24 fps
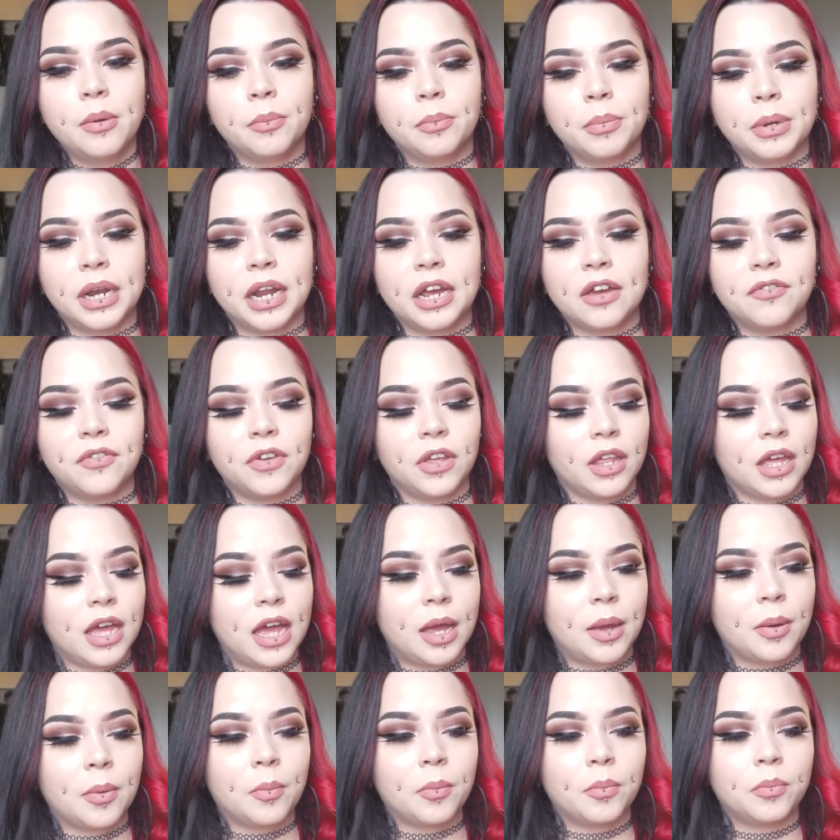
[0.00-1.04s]
but I feel
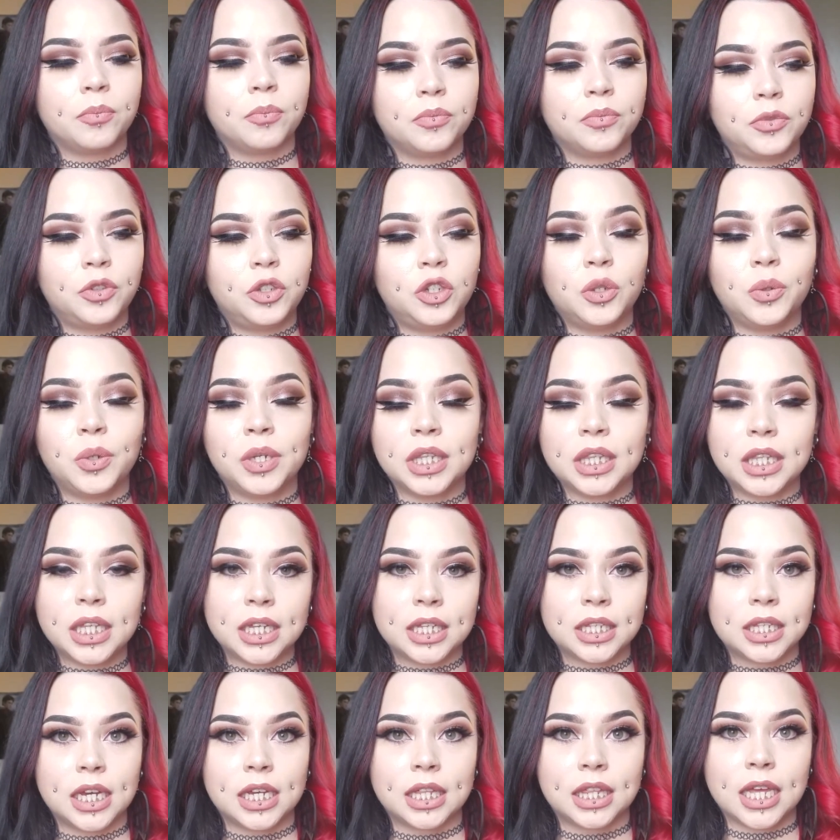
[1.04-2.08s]
like doing
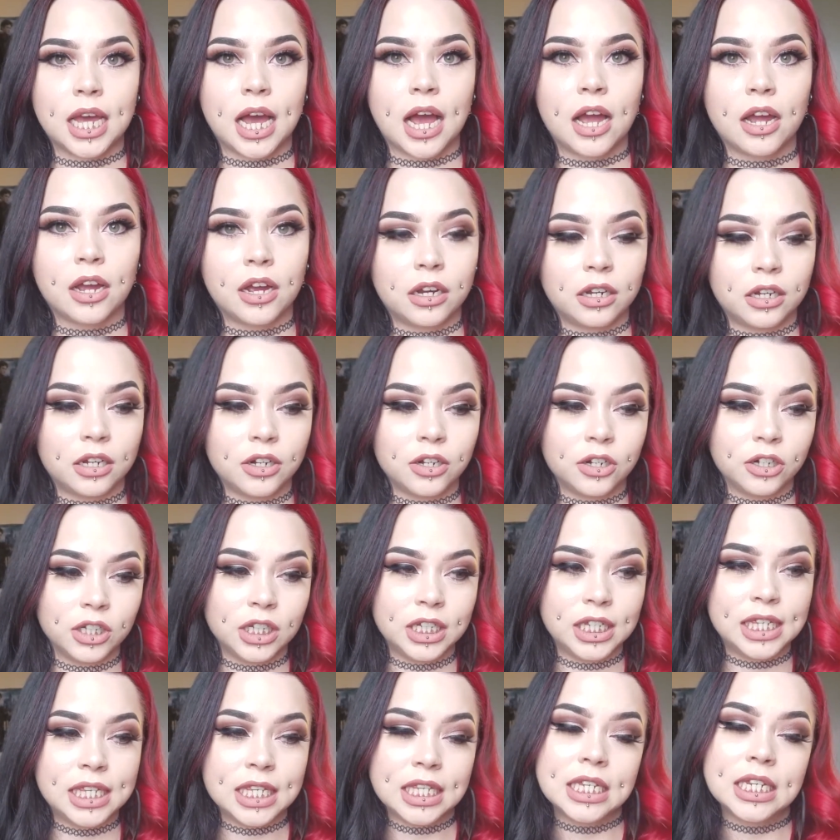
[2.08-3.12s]
things like that on an
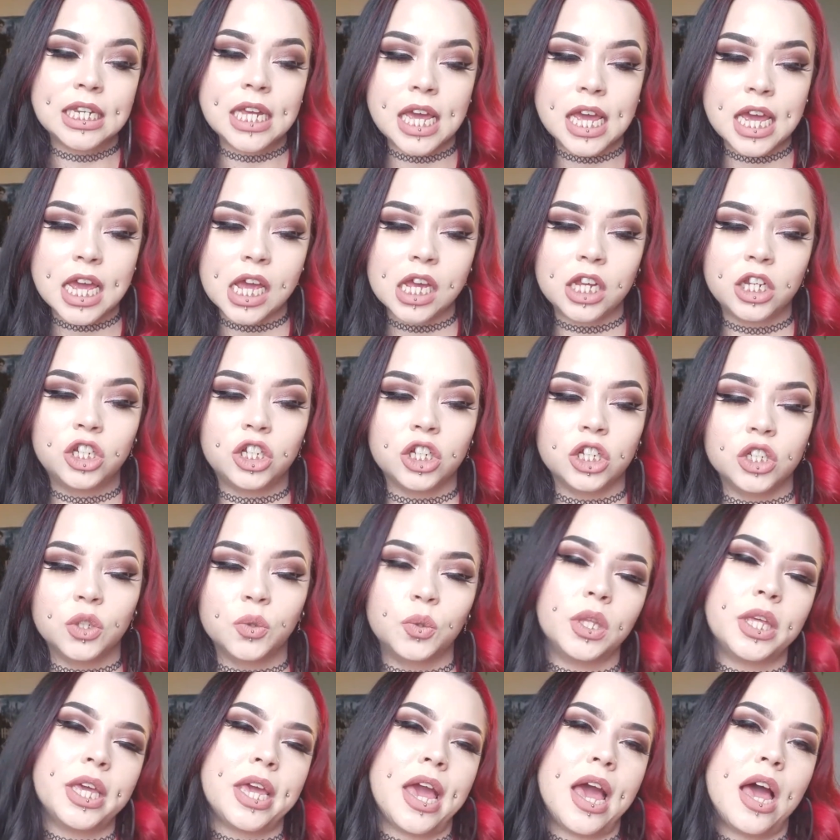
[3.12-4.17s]
early stage is
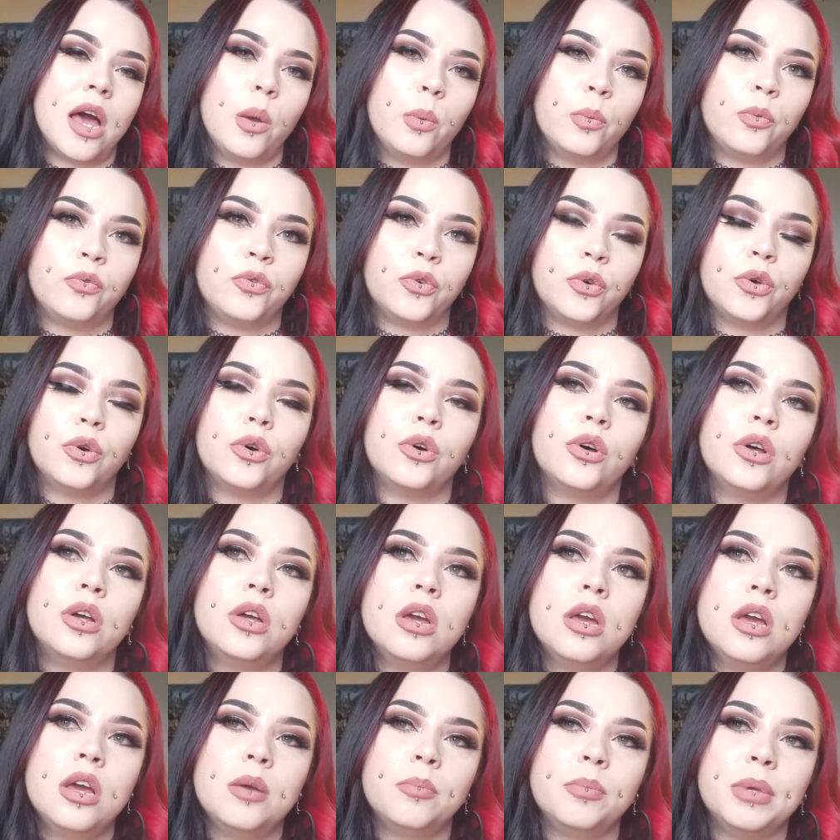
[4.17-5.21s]
really helpful
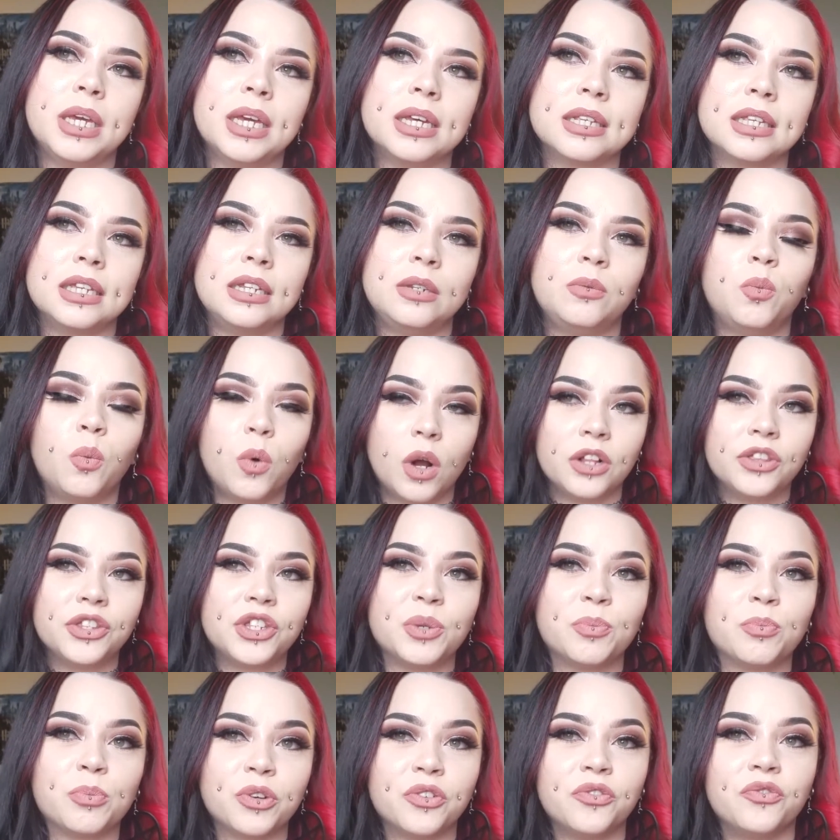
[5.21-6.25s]
because I want
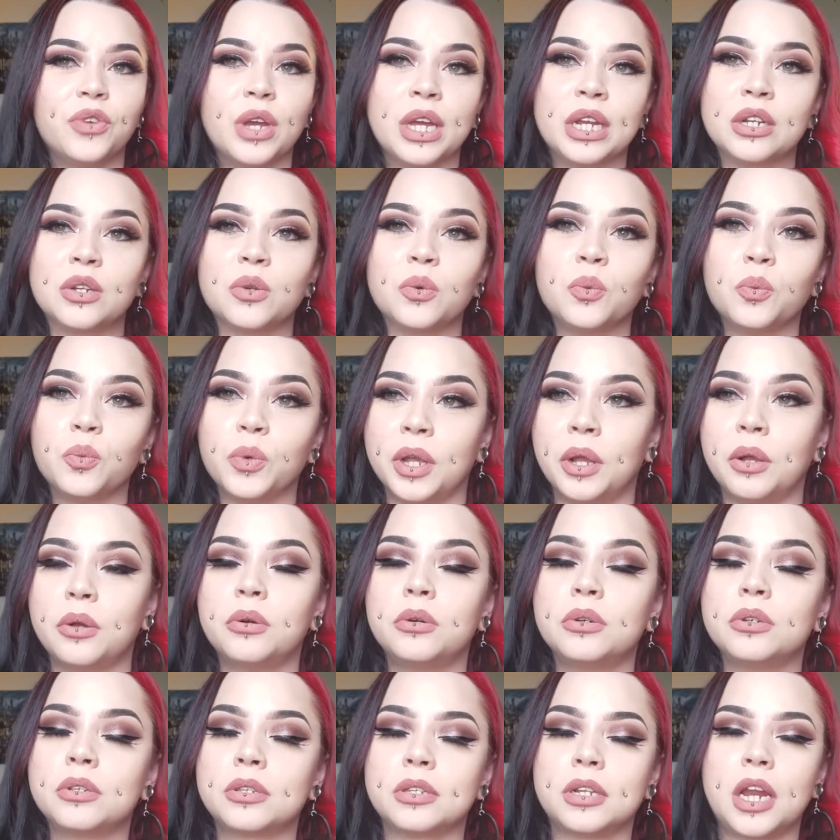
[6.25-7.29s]
to prevent
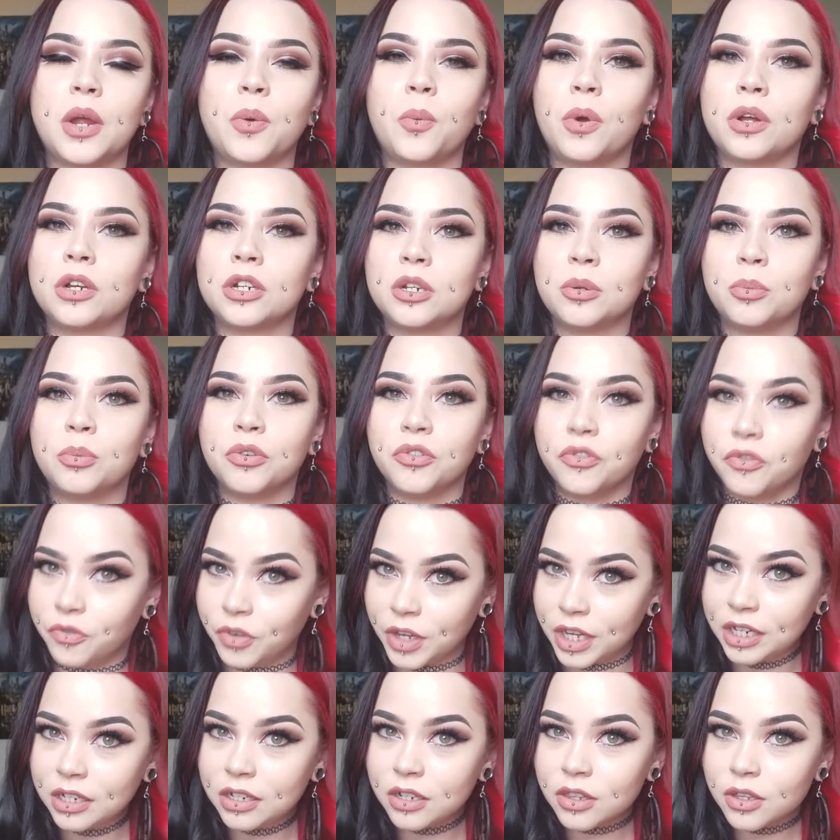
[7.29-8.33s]
wrinkles and I want to
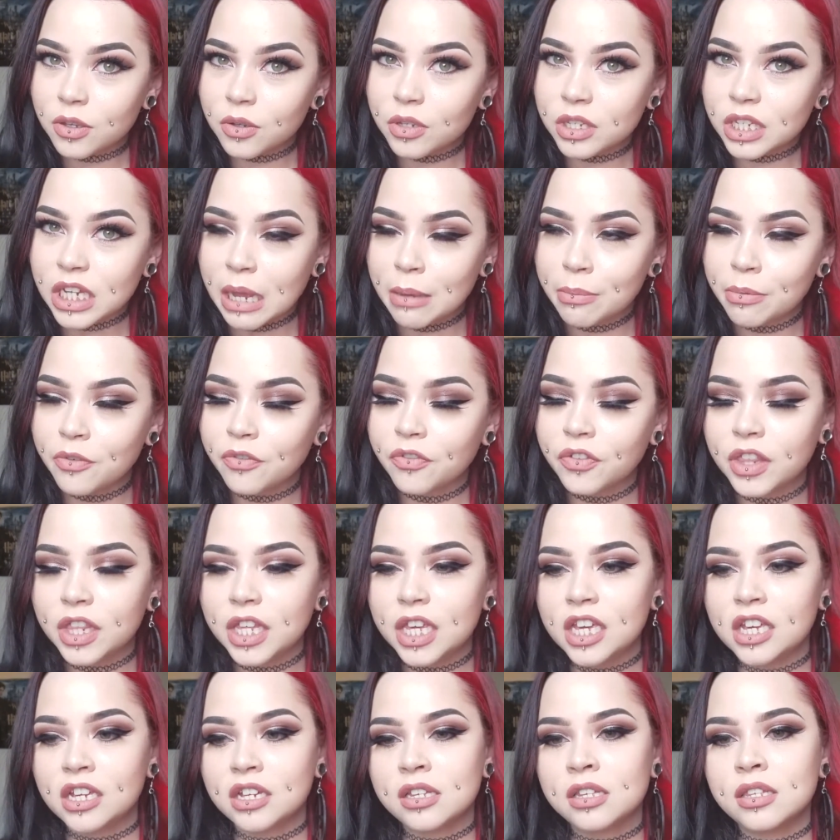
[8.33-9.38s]
prevent those type of
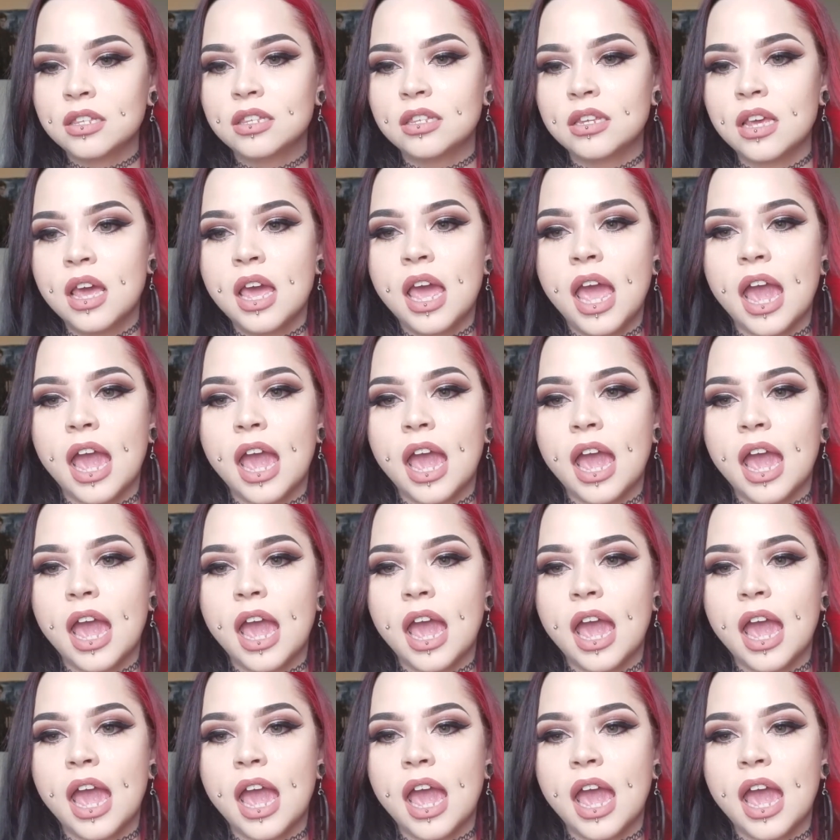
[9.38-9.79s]
things.